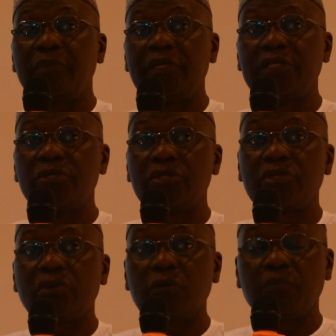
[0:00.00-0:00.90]
It
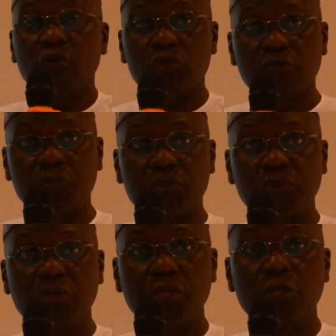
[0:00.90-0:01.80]
is not possible
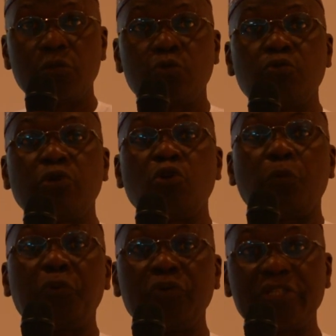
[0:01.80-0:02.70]
to
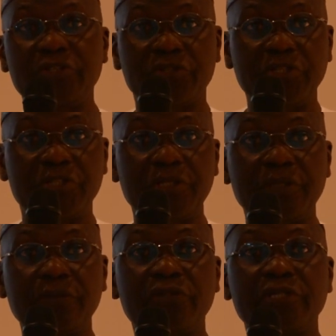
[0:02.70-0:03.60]
reopen
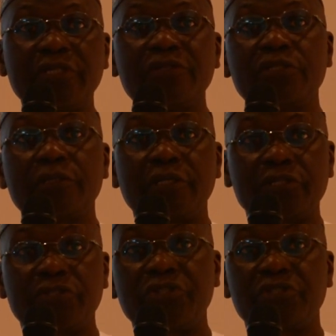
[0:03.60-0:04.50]
registration since
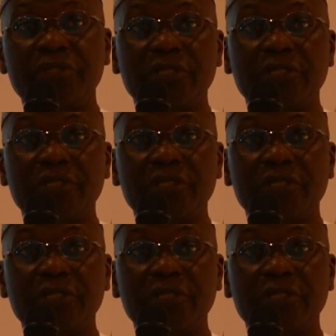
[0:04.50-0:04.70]
registration